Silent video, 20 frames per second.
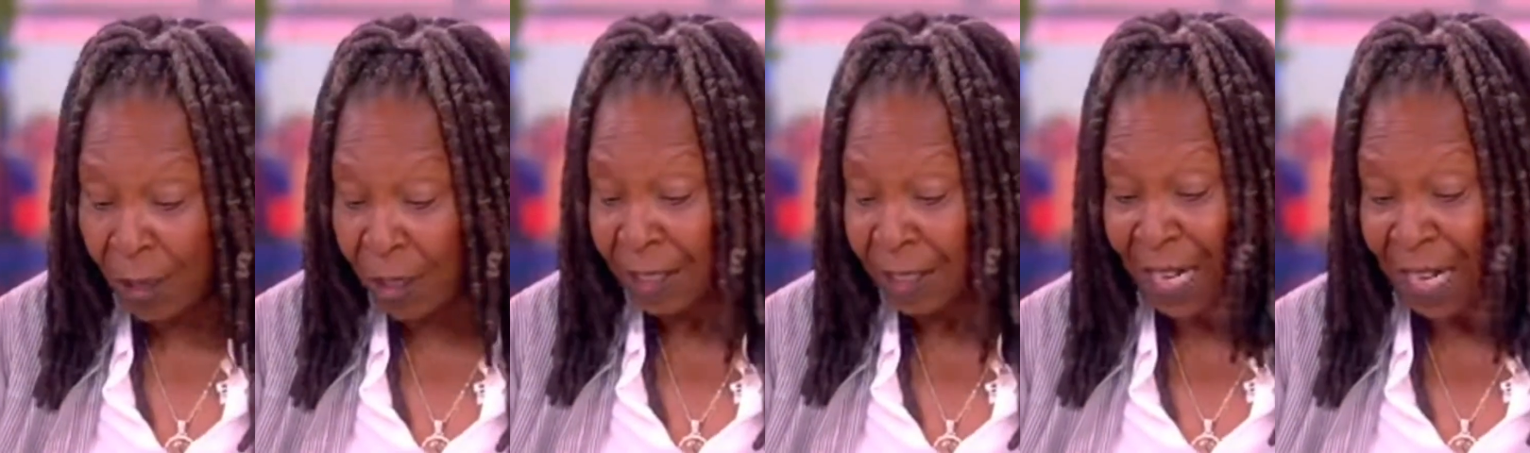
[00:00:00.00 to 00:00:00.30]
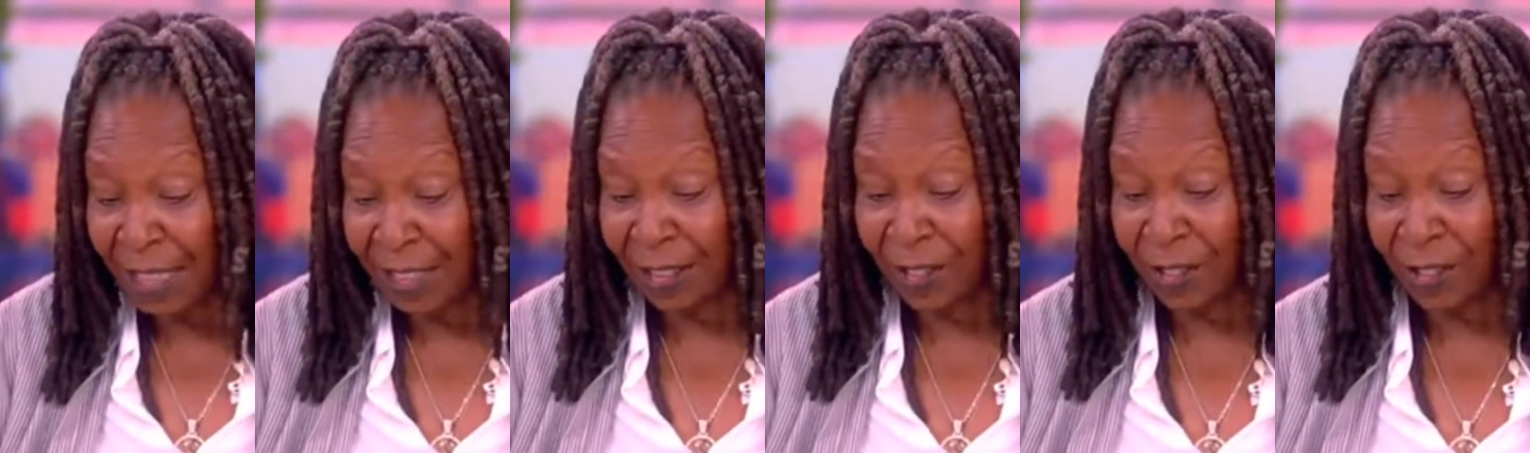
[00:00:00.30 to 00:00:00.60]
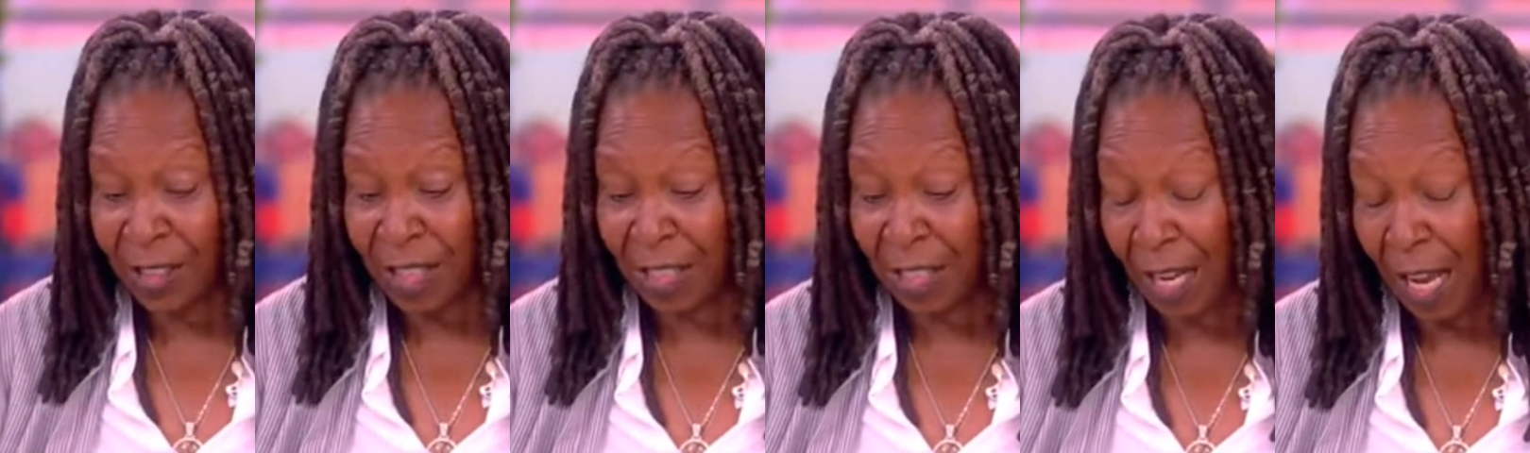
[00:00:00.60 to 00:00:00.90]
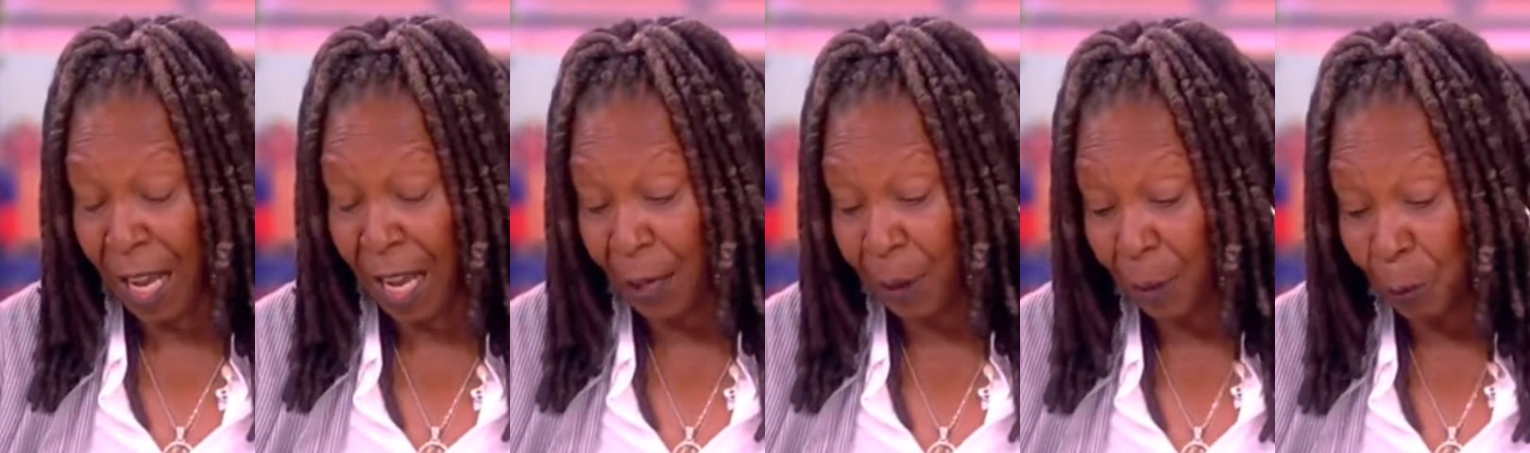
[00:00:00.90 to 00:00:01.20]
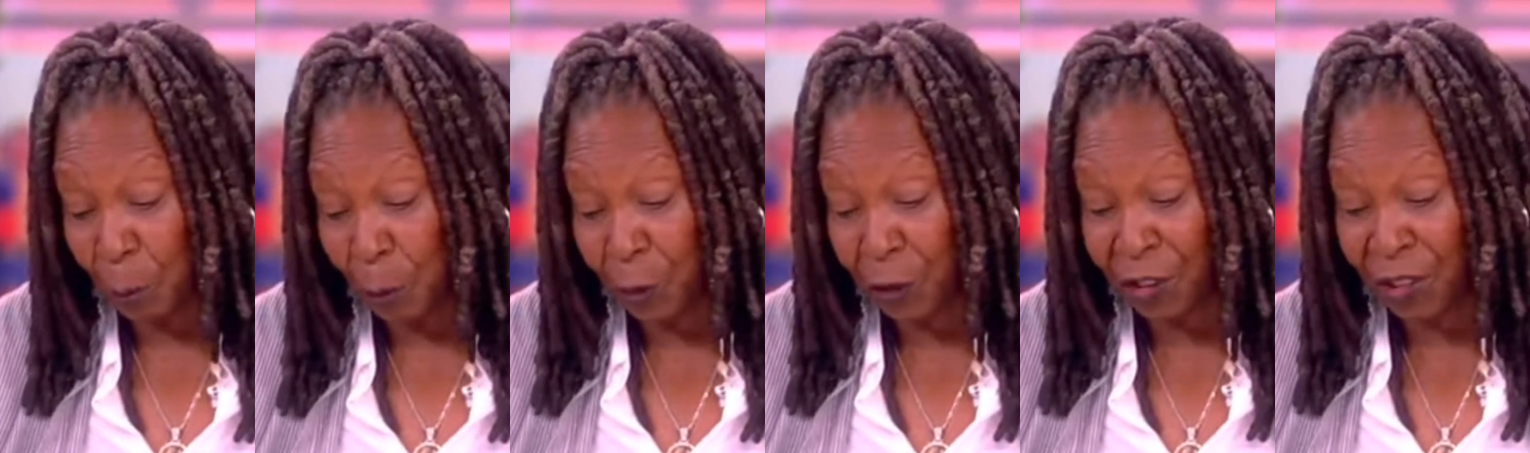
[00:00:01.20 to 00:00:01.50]
organizers said,
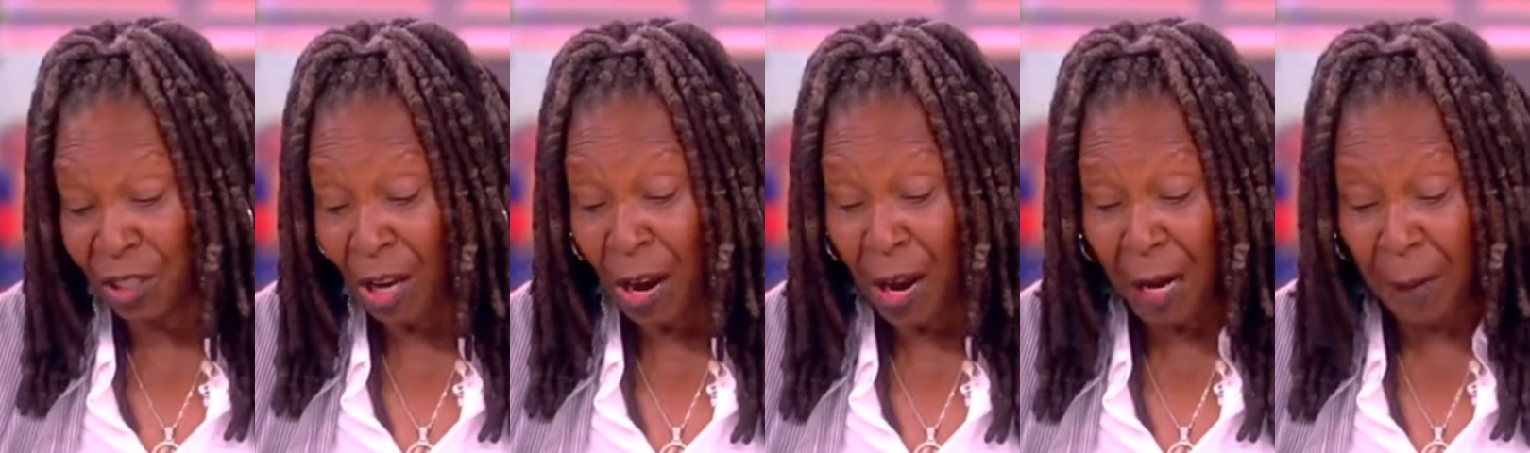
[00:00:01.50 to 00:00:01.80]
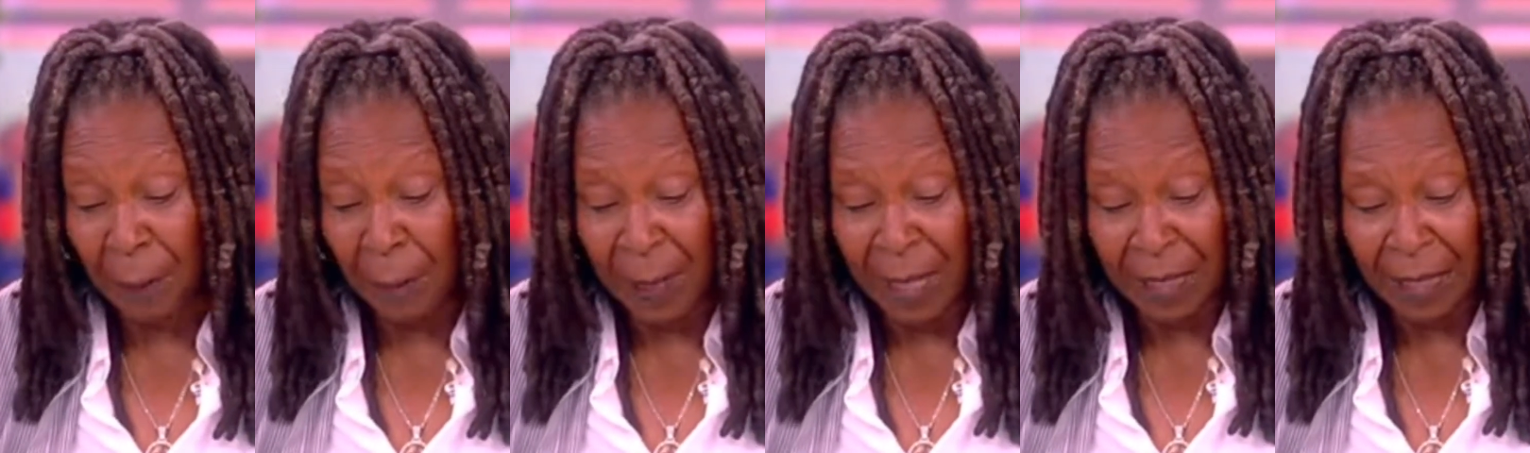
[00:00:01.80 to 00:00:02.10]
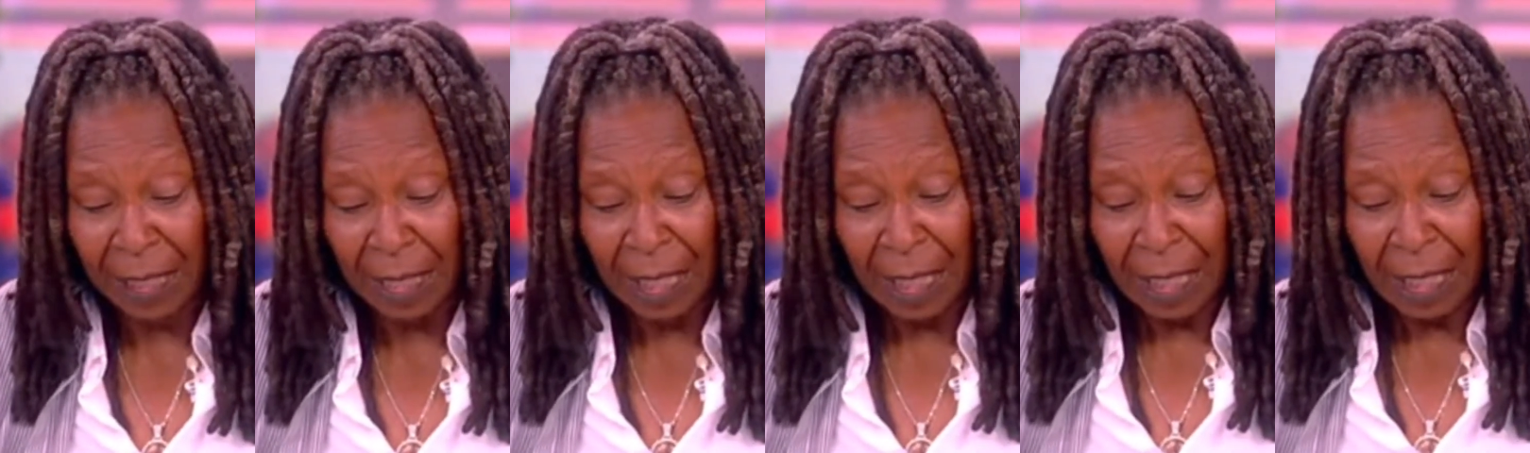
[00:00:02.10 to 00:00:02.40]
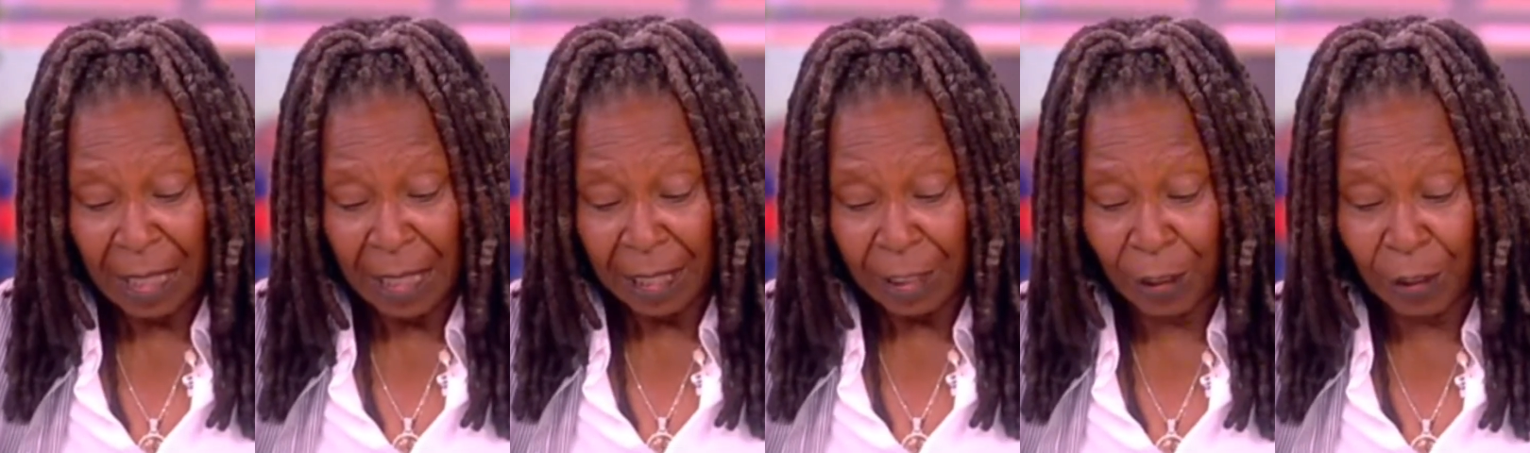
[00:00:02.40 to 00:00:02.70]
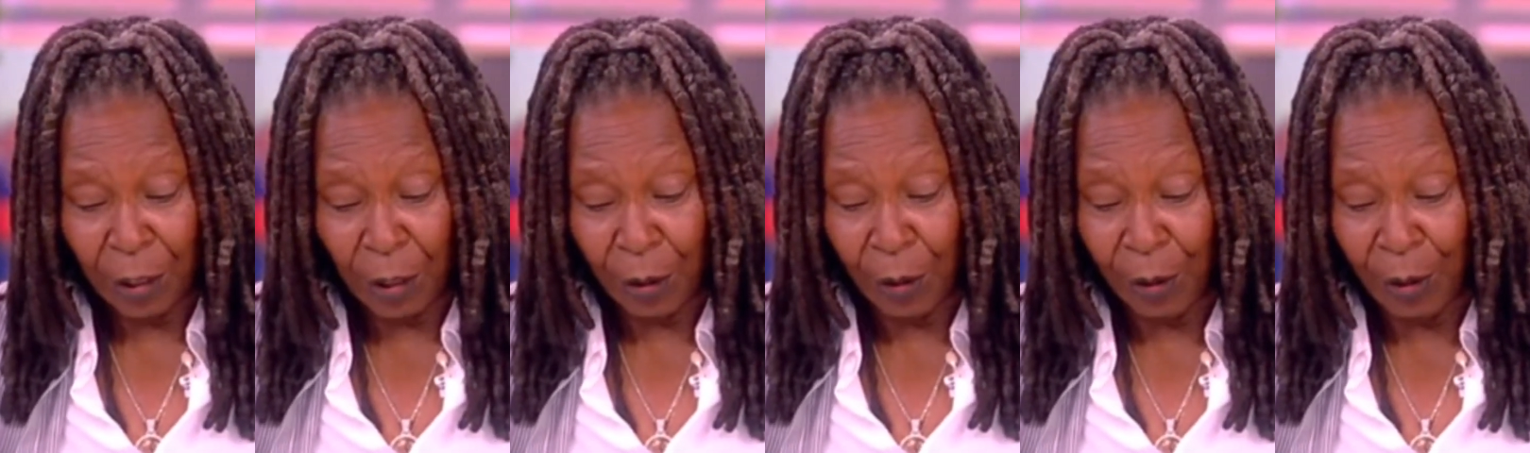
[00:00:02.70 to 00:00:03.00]
we're sorry, but, you
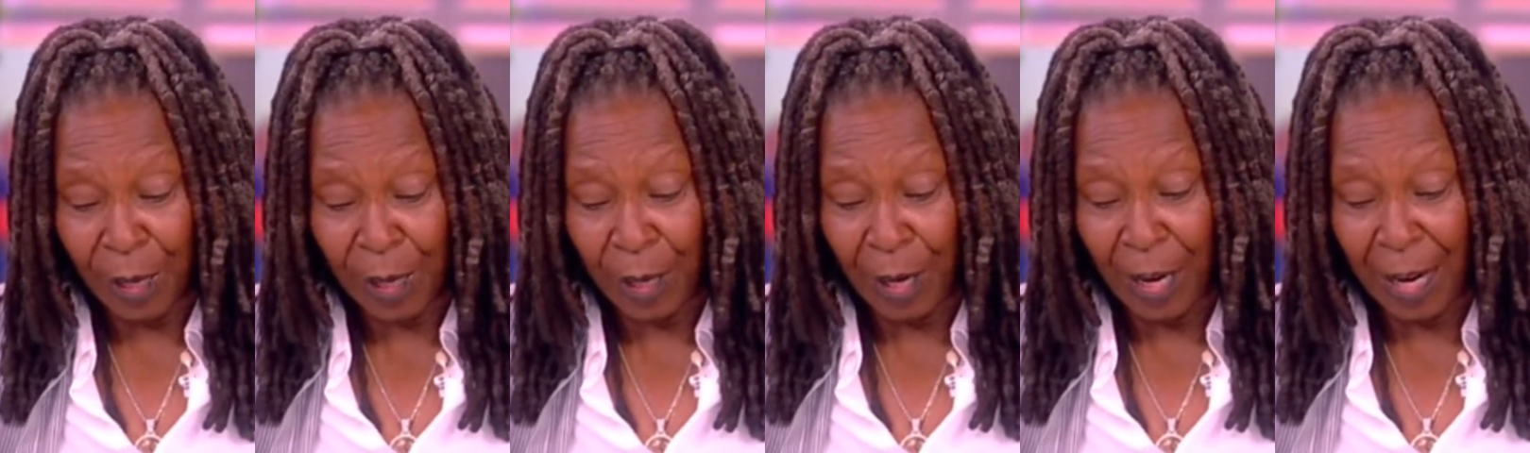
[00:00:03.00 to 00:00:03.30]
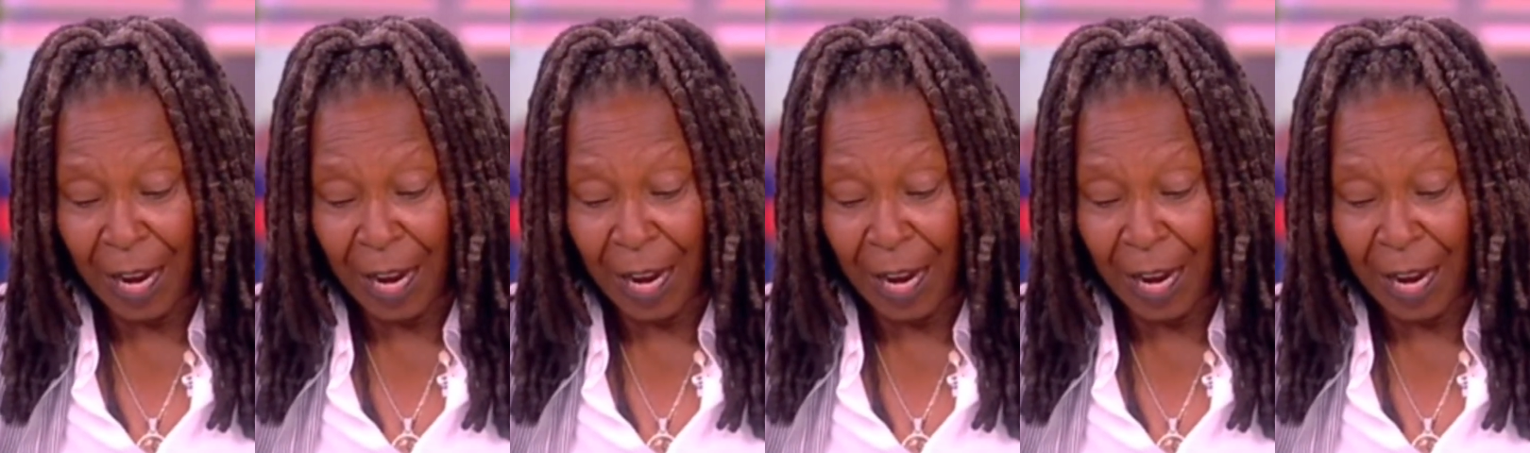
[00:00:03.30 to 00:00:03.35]
know,